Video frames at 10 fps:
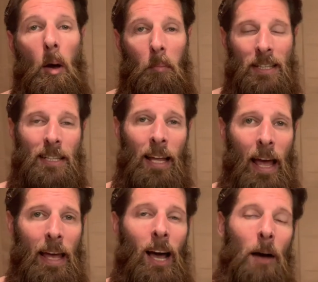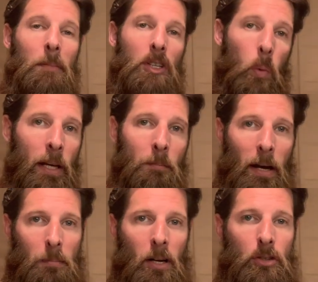But today I'm between
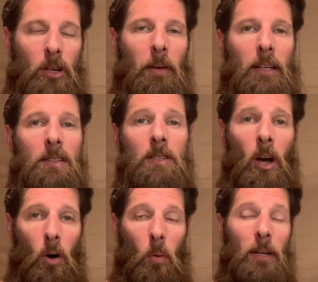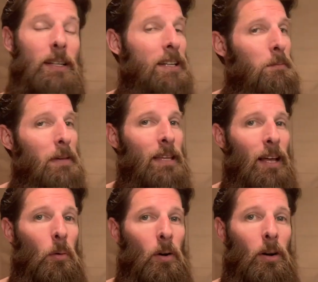my beard trimmings, so it doesn't mean
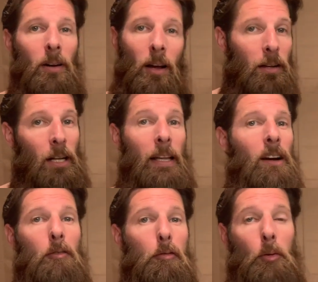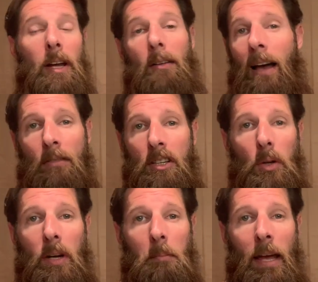that we're clear and free of having to
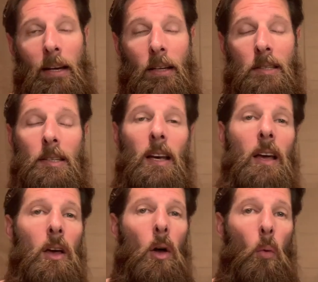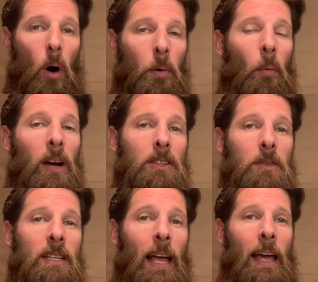do any maintenance. What we want to
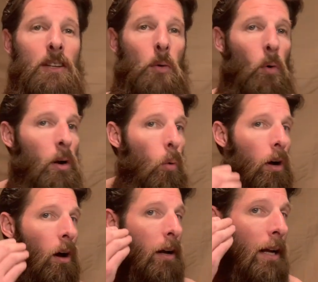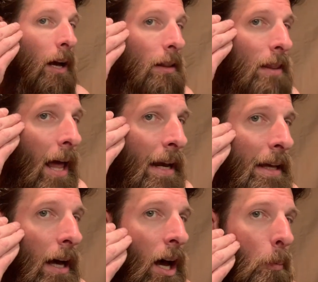do today is we want to work on
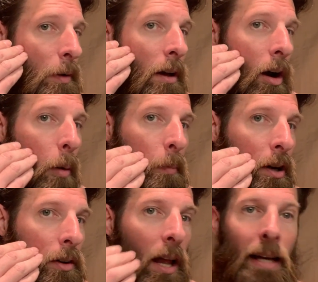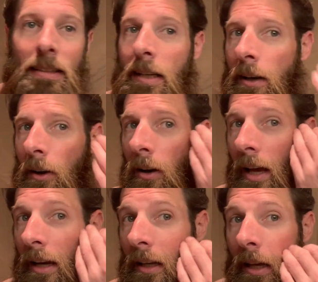lining up our beard lines here
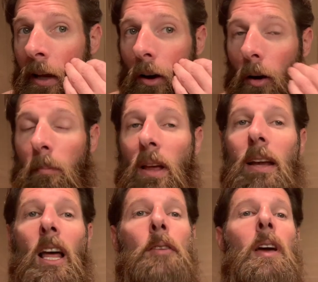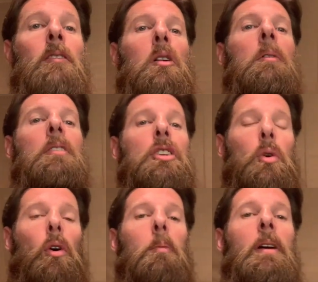and here. Now, if you have a little bit of a
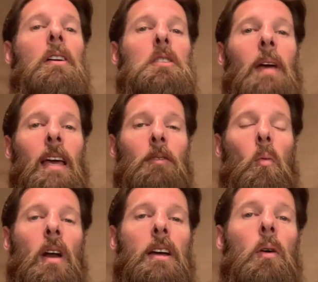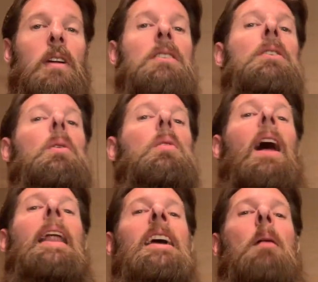shorter beard, you may even want to go into
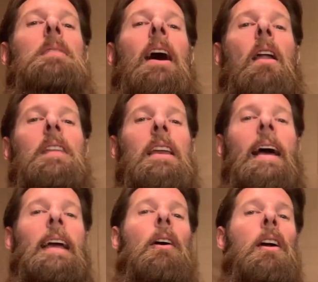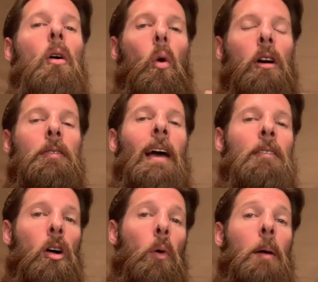lining up down on the neck area, or if you have
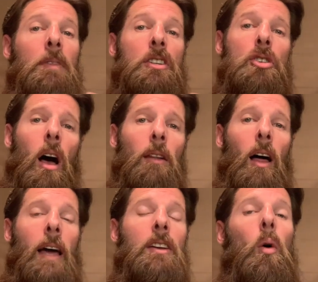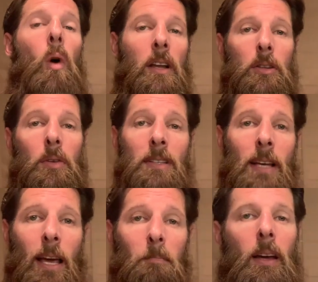it all the way up the jawline, you'll want to do the
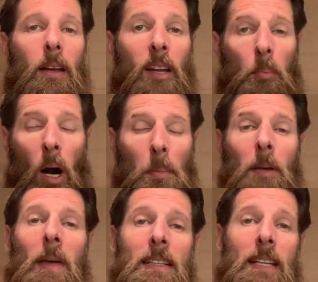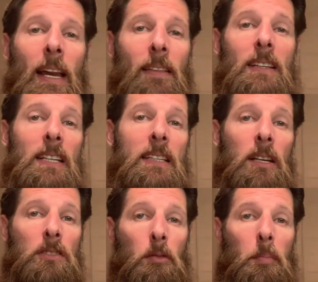same. Now, properly maintaining the
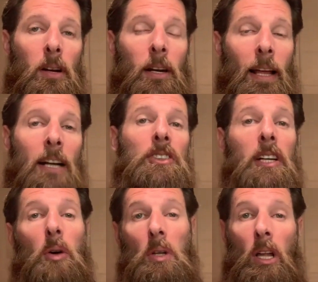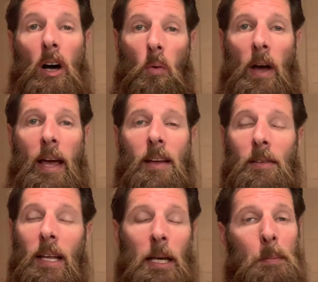details of beard can actually go a long way.
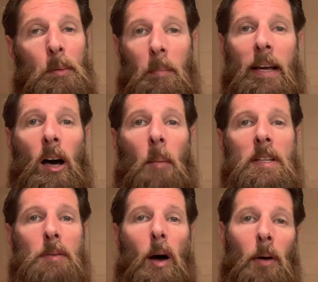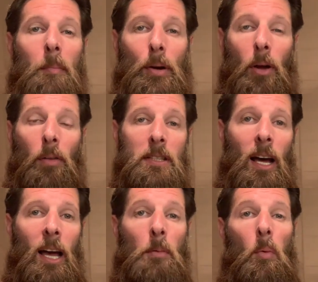People make comments about my beard all the
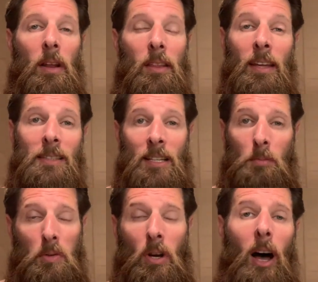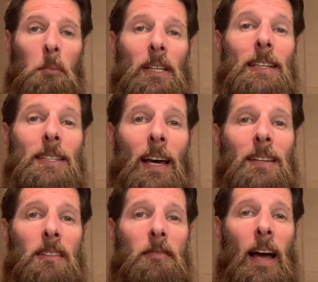time, and one of the things that's most commonly said
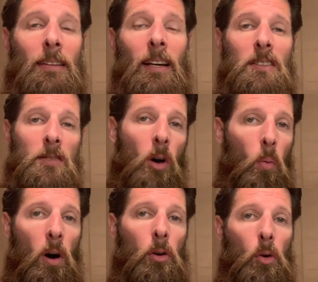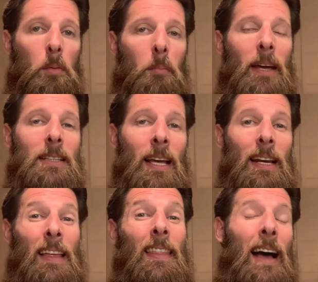is the fact that it's so well-groomed and
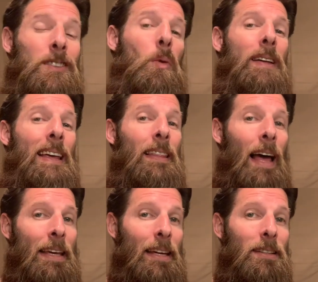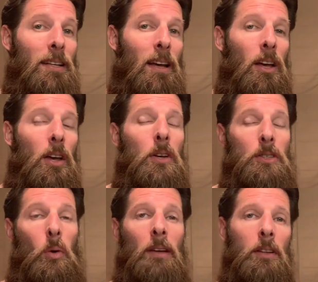maintained, and that's why they like it.
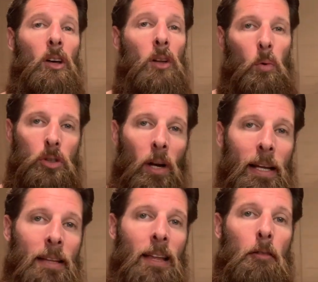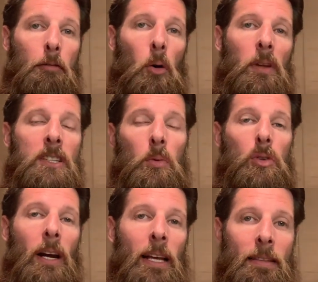So even though that we're trying to get that fullness, we're
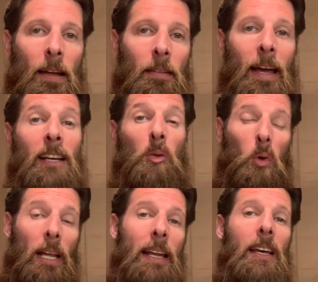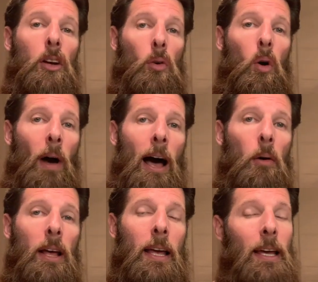trying to get that length, and we're letting it grow
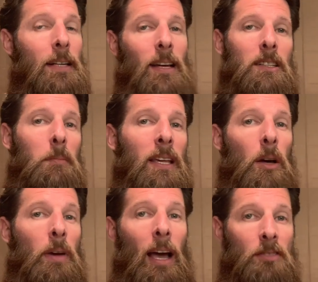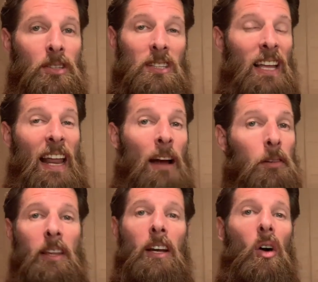out, it doesn't mean that we have to just let
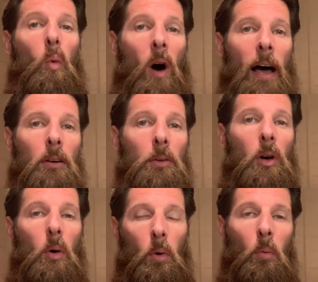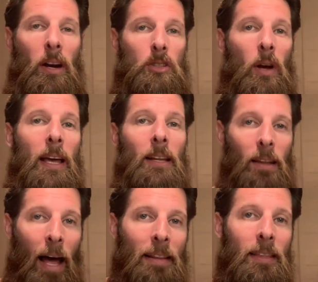everything go wild. We want to try and
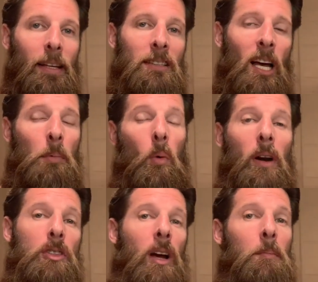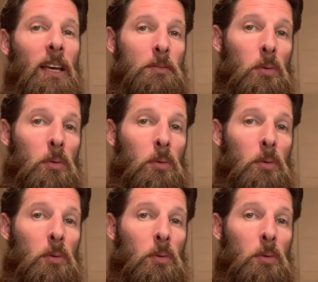line things up. We want to try and be as